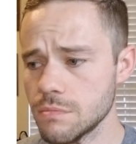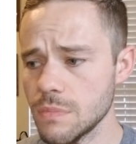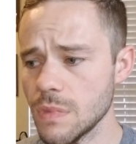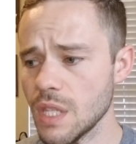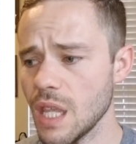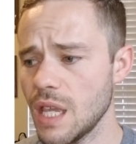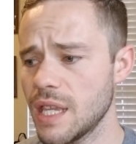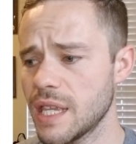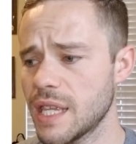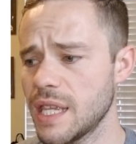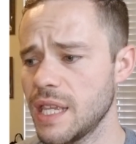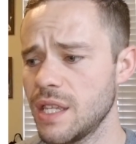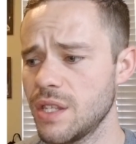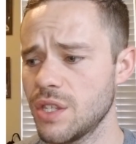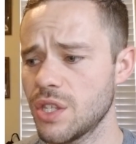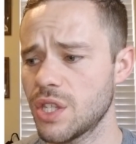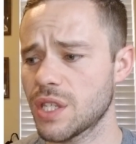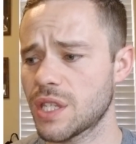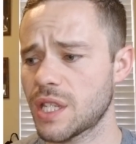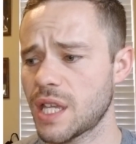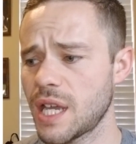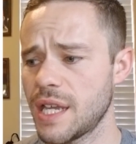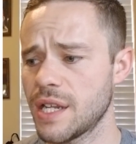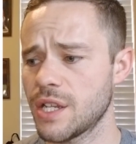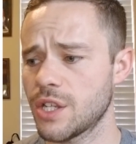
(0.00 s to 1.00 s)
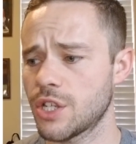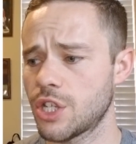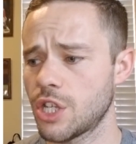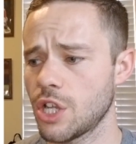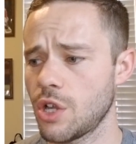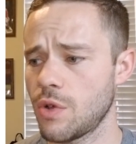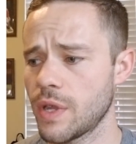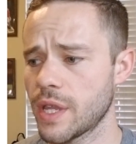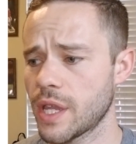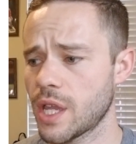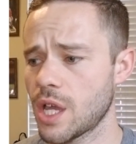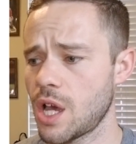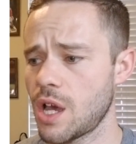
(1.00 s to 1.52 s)
Again, just kind of
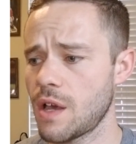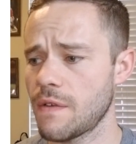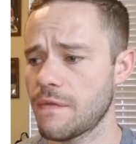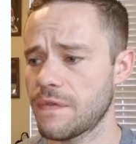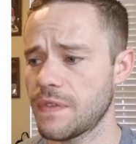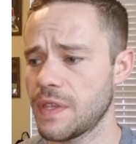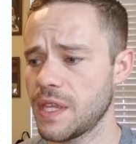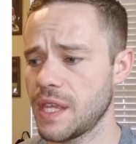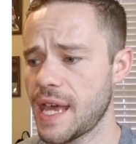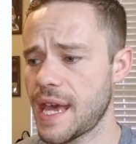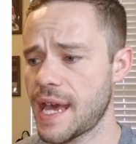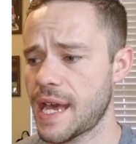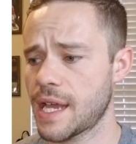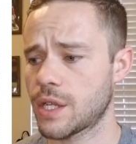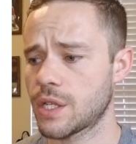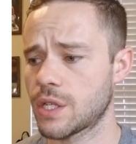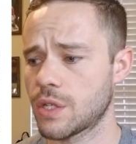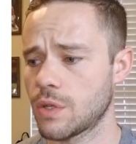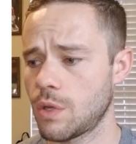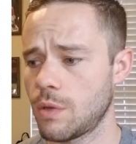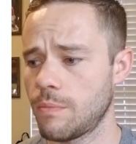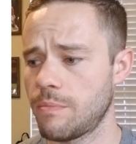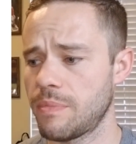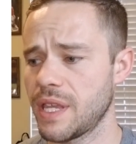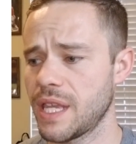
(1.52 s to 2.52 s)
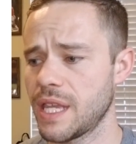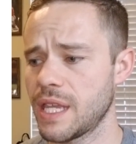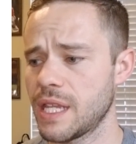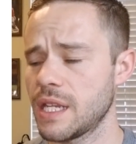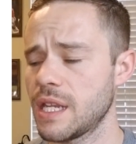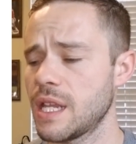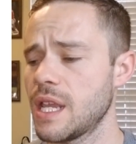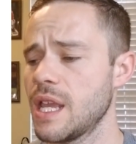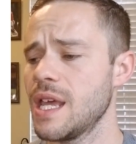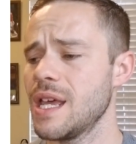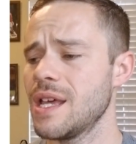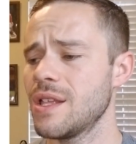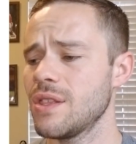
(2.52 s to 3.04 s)
showing off the actual pen.